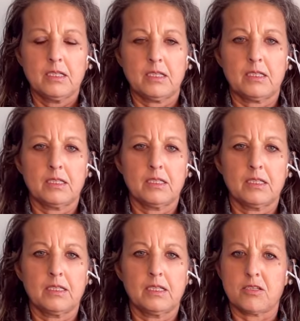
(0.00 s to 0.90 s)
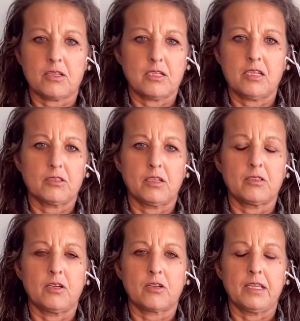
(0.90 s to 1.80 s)
going to take a lot
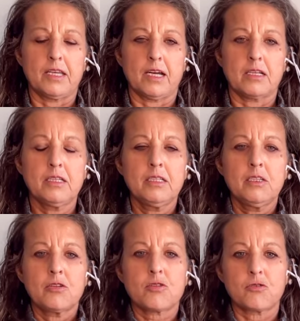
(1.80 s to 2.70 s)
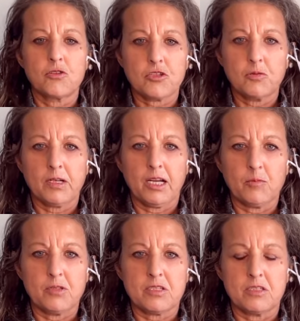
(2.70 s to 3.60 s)
longer than that. So usually what
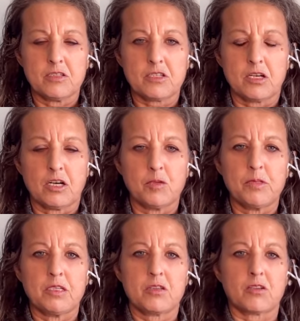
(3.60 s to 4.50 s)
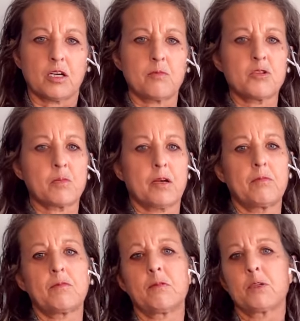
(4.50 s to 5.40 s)
happens in this time is the Commerce
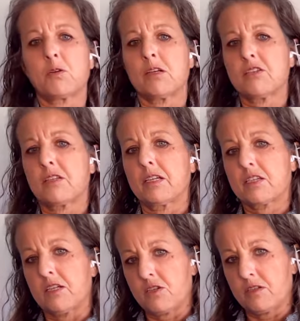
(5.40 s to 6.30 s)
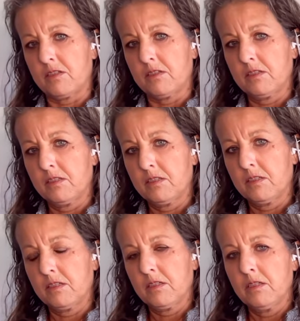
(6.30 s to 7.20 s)
Department will request an extension
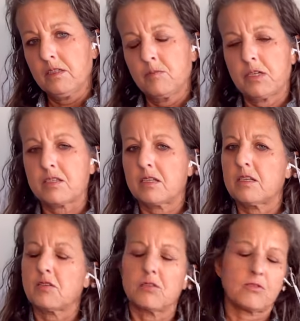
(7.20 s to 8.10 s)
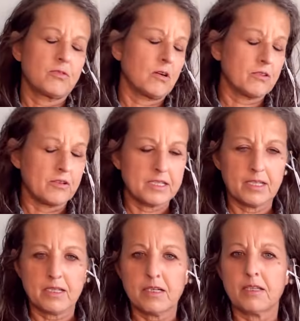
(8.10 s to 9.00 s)
because they need to go through all their
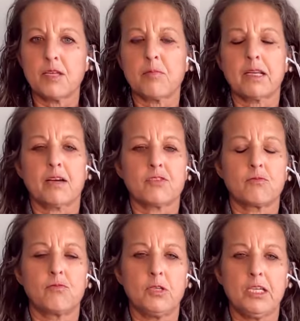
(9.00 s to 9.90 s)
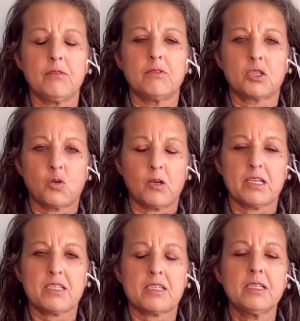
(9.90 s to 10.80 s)
data. They might have to
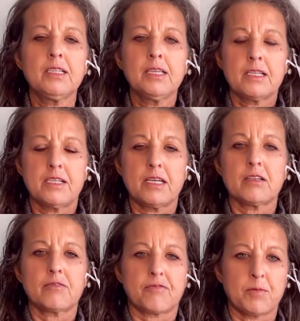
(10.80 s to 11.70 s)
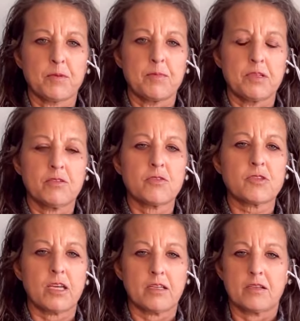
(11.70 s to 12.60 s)
re-request data from the mills
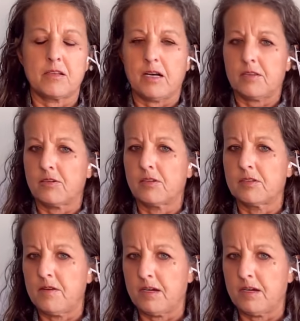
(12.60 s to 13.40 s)
and other